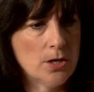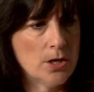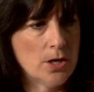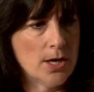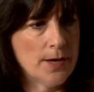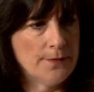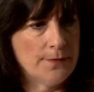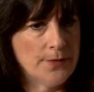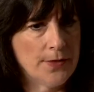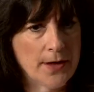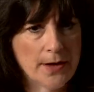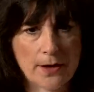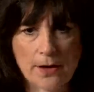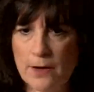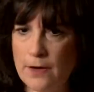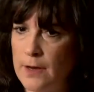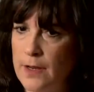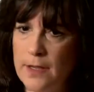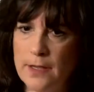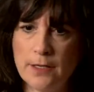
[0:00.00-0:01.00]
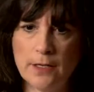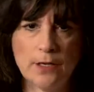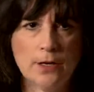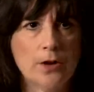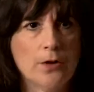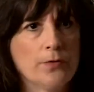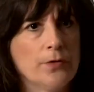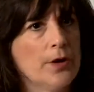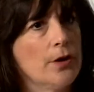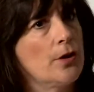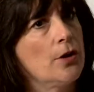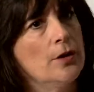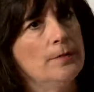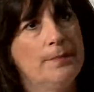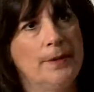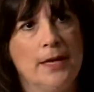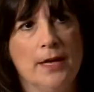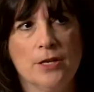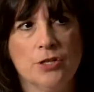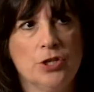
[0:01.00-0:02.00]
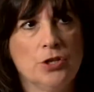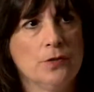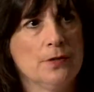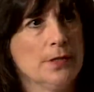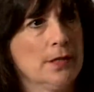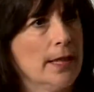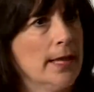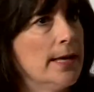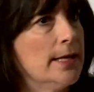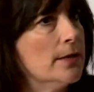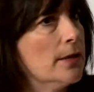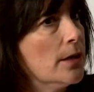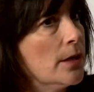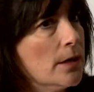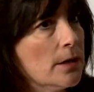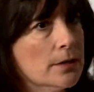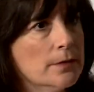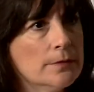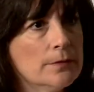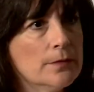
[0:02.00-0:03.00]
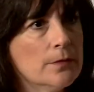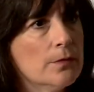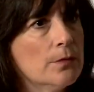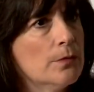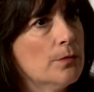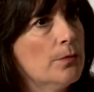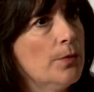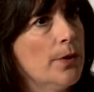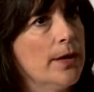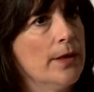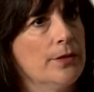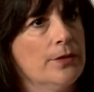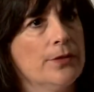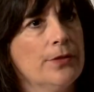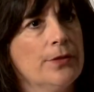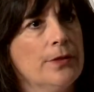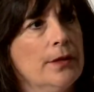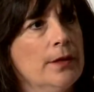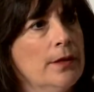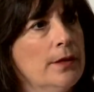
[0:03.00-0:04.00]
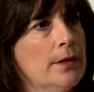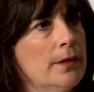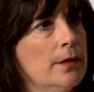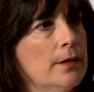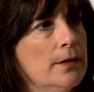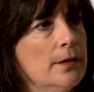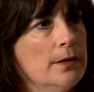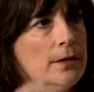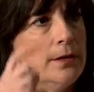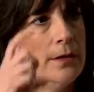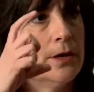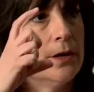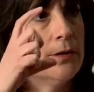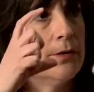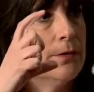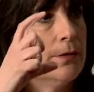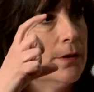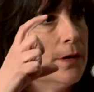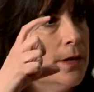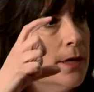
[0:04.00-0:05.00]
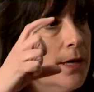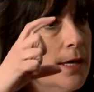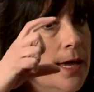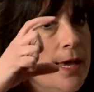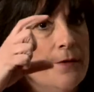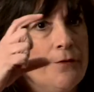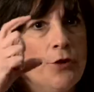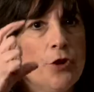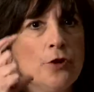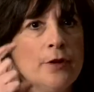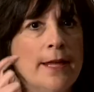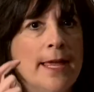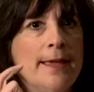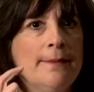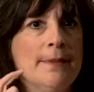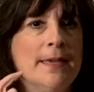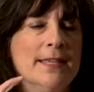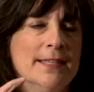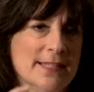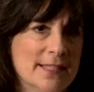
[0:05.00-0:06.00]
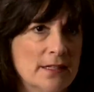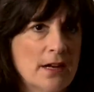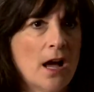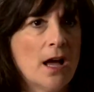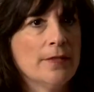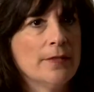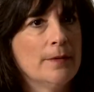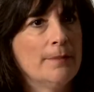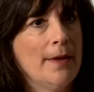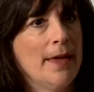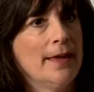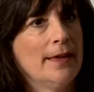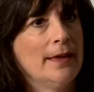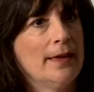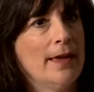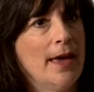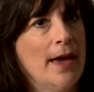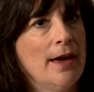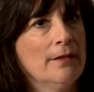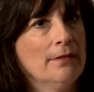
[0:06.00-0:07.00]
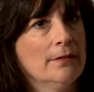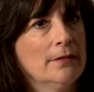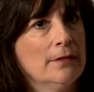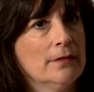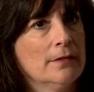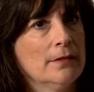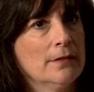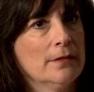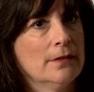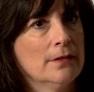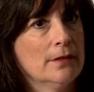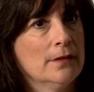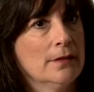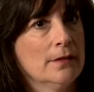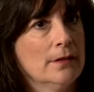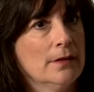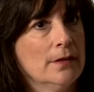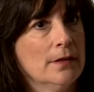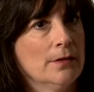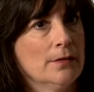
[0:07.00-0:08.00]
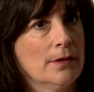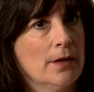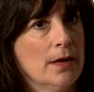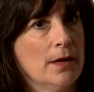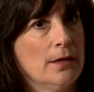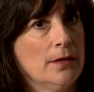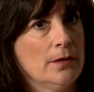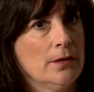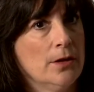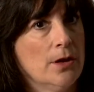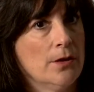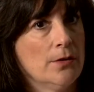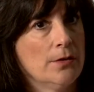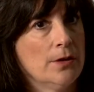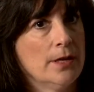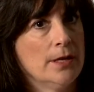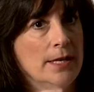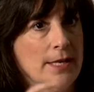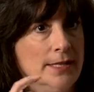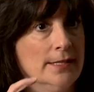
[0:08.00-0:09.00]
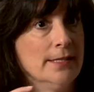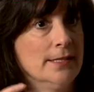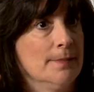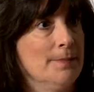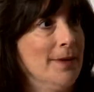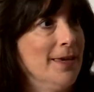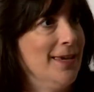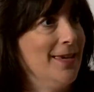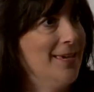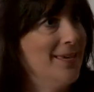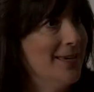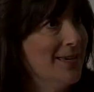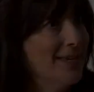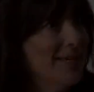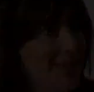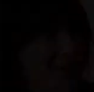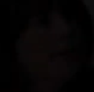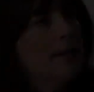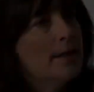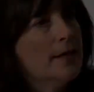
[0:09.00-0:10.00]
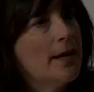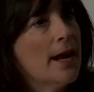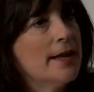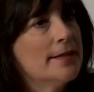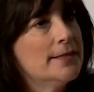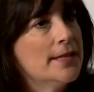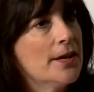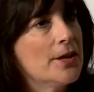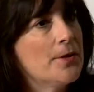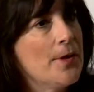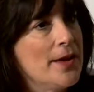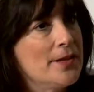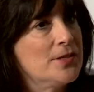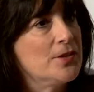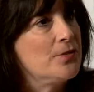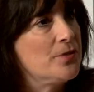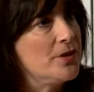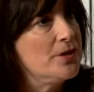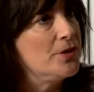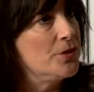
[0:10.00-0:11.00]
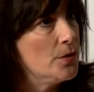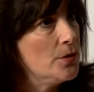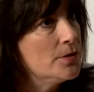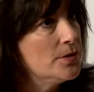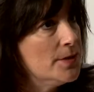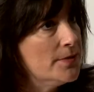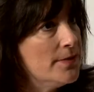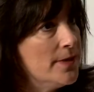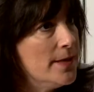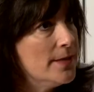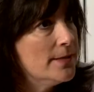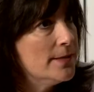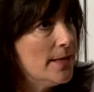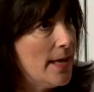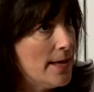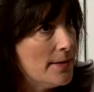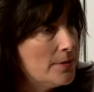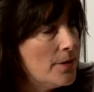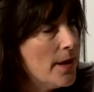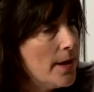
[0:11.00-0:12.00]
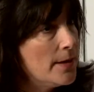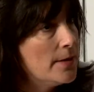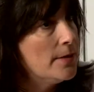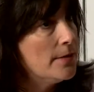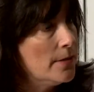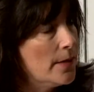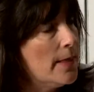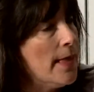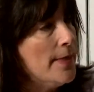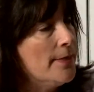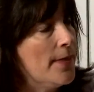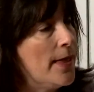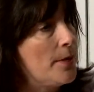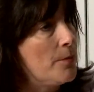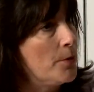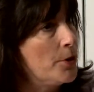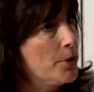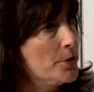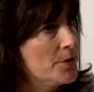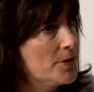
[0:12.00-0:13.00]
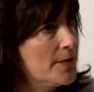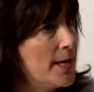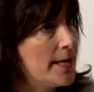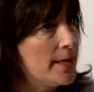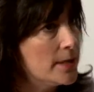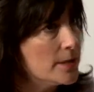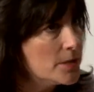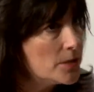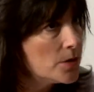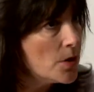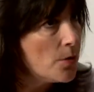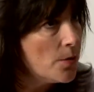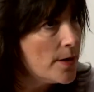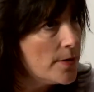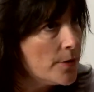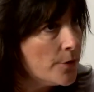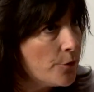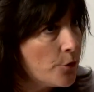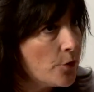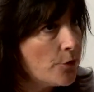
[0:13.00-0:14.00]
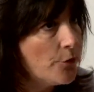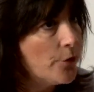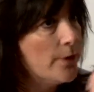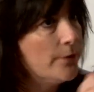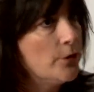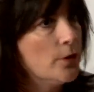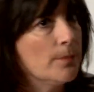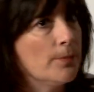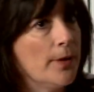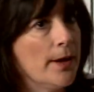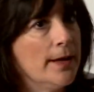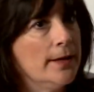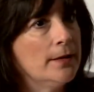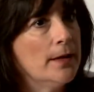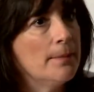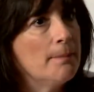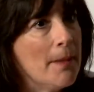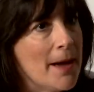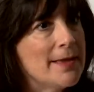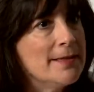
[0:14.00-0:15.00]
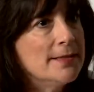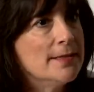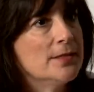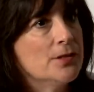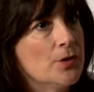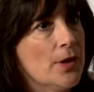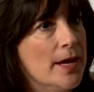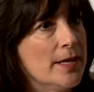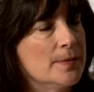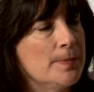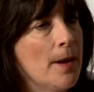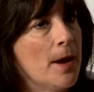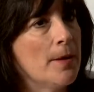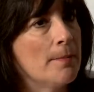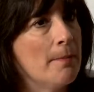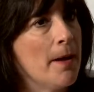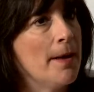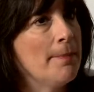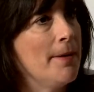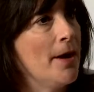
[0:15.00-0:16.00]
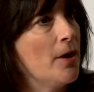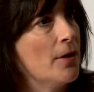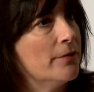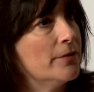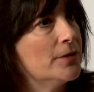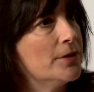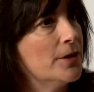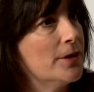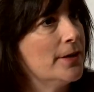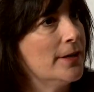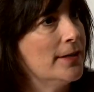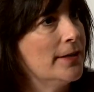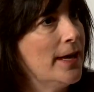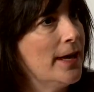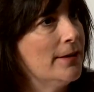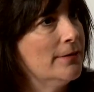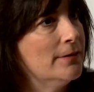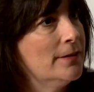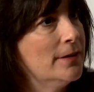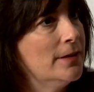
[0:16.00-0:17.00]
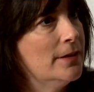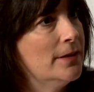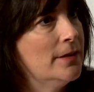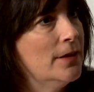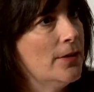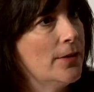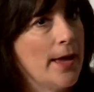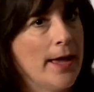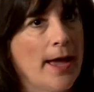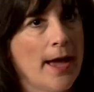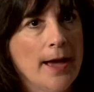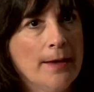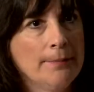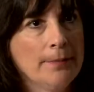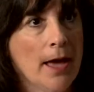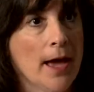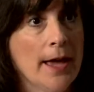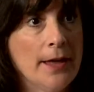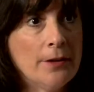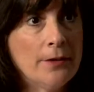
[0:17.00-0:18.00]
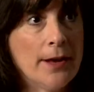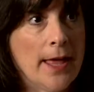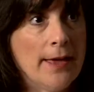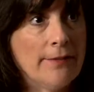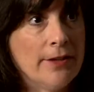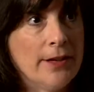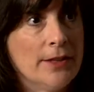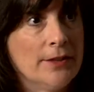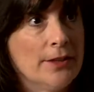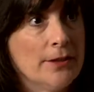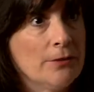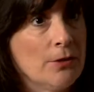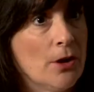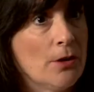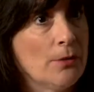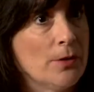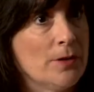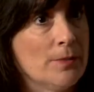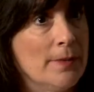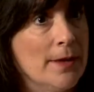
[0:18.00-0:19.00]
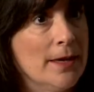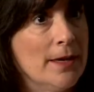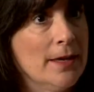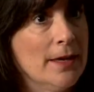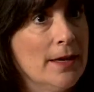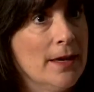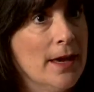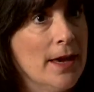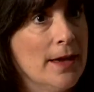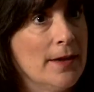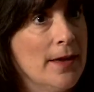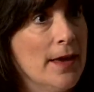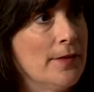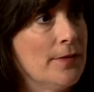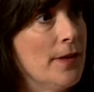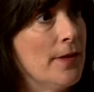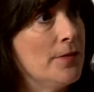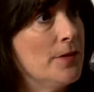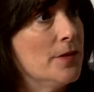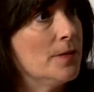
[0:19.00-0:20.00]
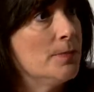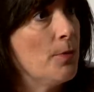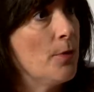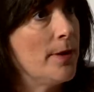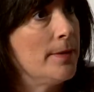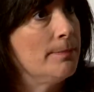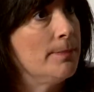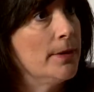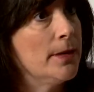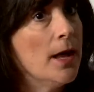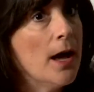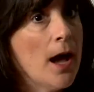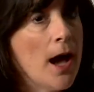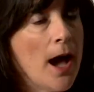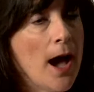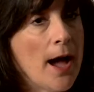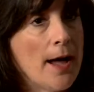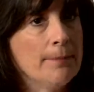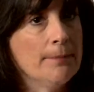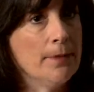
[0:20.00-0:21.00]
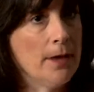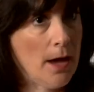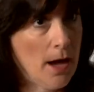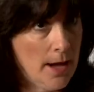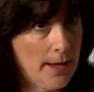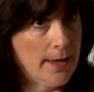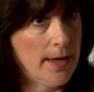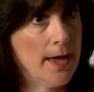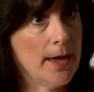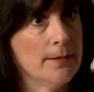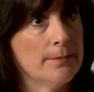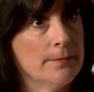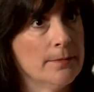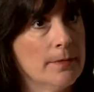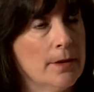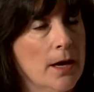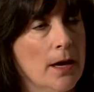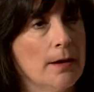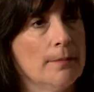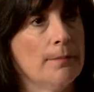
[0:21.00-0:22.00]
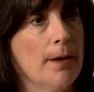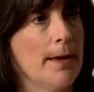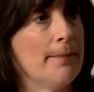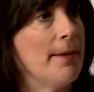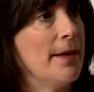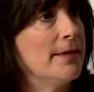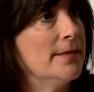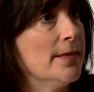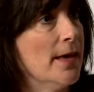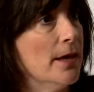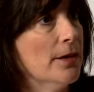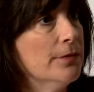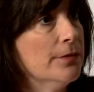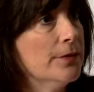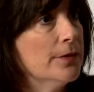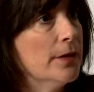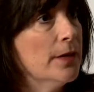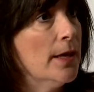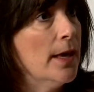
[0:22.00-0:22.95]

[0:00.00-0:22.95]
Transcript: If there could be issues later with, if your name isn't on the bank account, it needs to be. Can I tell you, as a result of this, and like what you're saying, it's so in the forefront of your brain. My sister has my power of attorney now. Okay, I don't have anything wrong with me at this point, but I am by myself.